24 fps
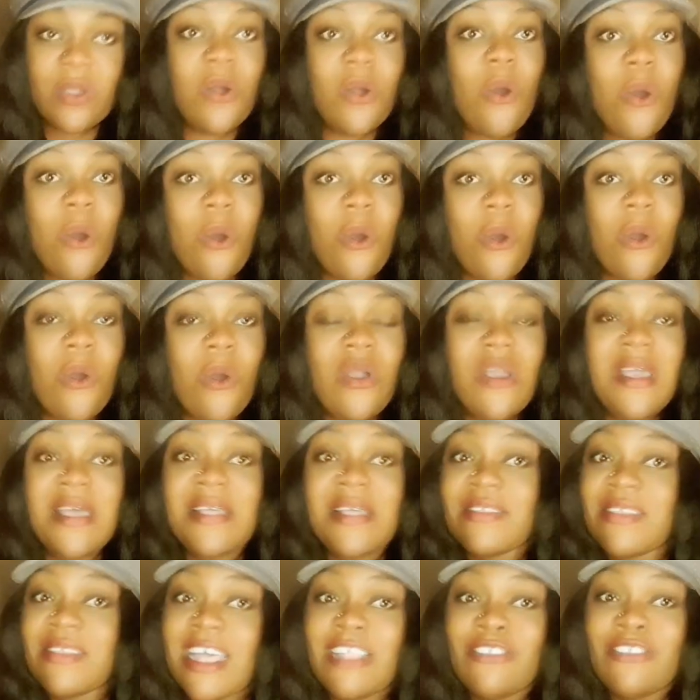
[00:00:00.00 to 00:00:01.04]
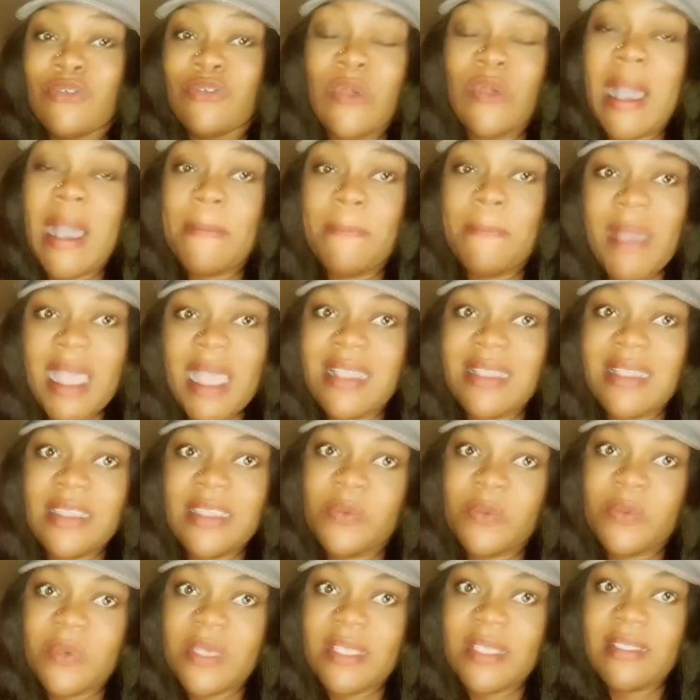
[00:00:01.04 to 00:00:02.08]
or that you are
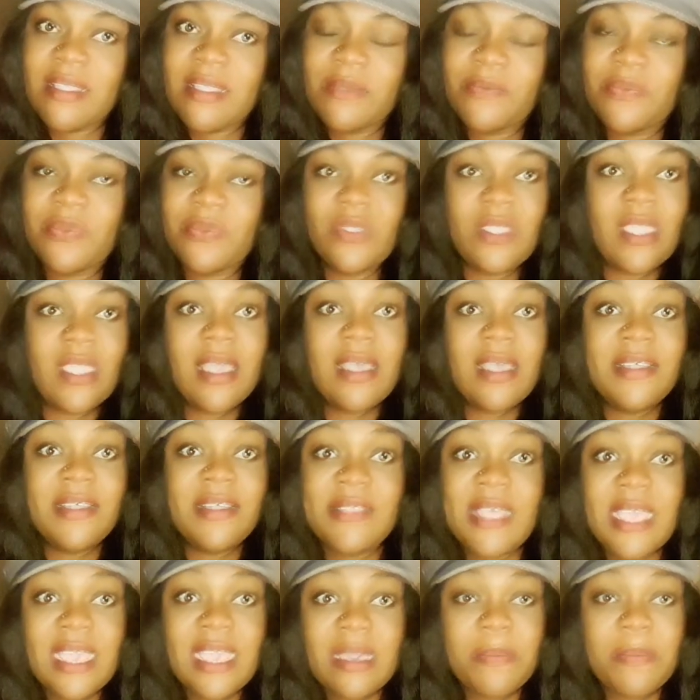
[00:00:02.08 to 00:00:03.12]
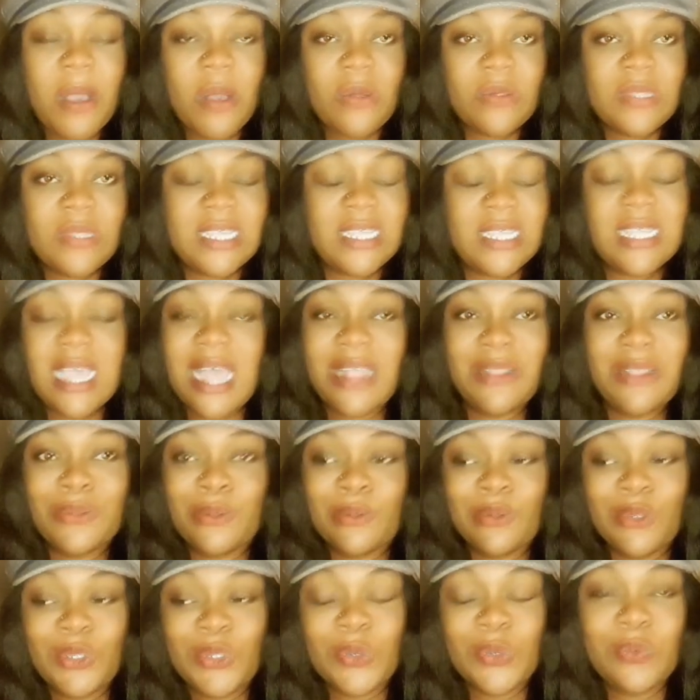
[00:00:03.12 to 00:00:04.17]
battling with. Think about it and
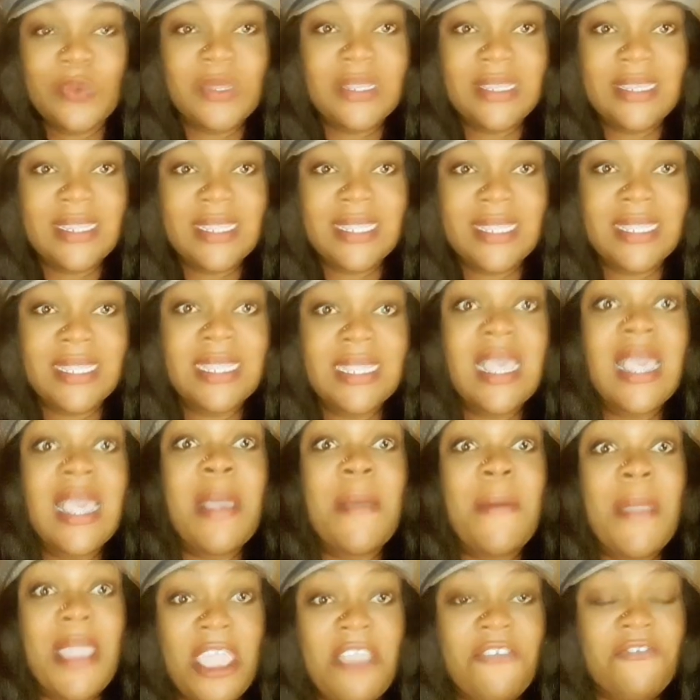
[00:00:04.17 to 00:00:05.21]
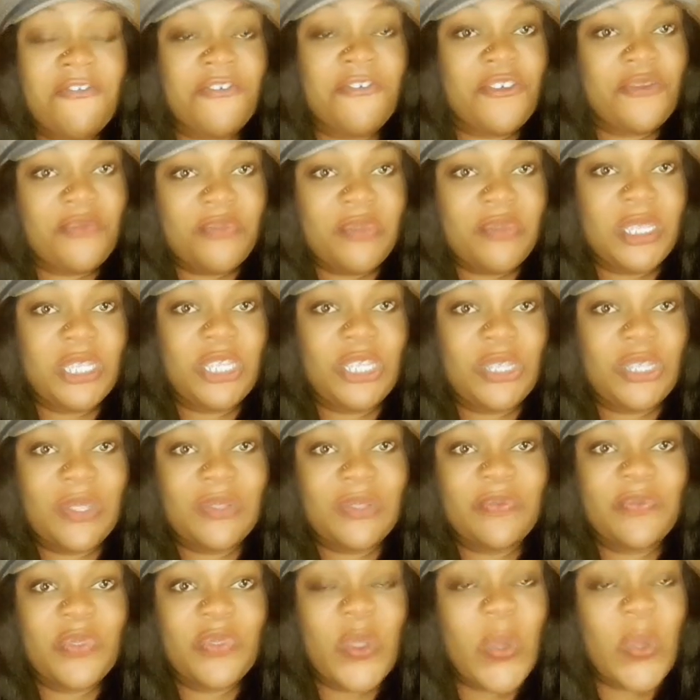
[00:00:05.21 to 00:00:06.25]
don't joke with this
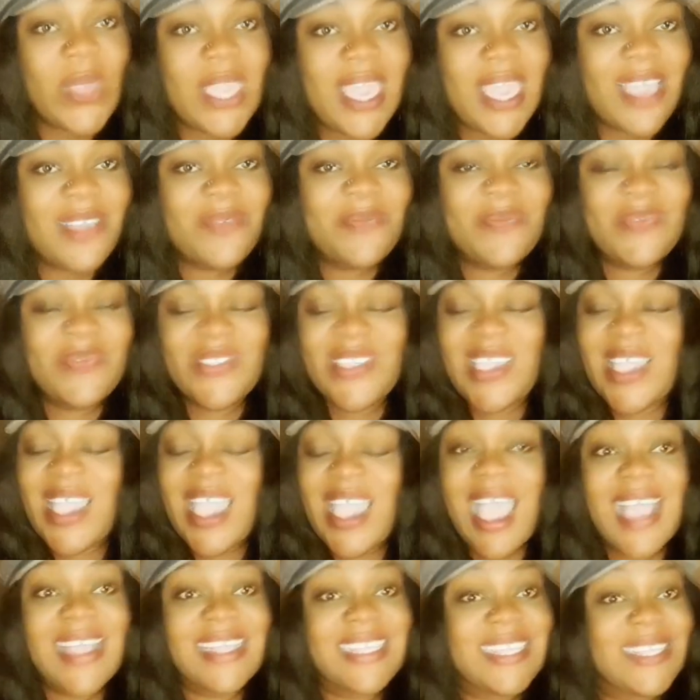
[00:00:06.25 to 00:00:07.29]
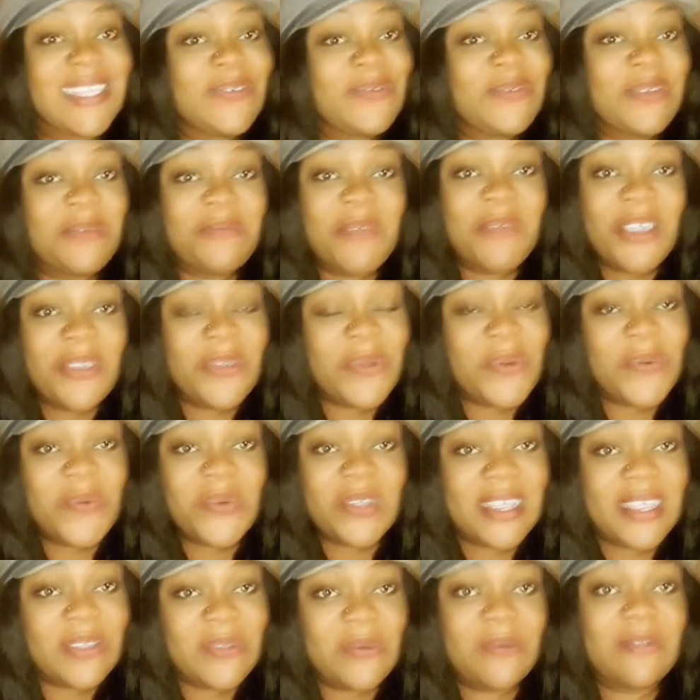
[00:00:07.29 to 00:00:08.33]
information, okay? I still remain your
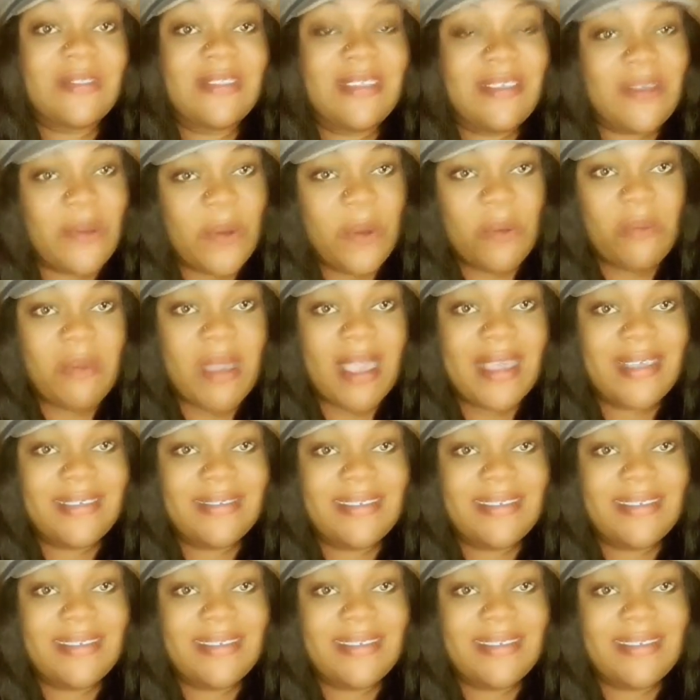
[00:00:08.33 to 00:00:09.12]
one and only Oma.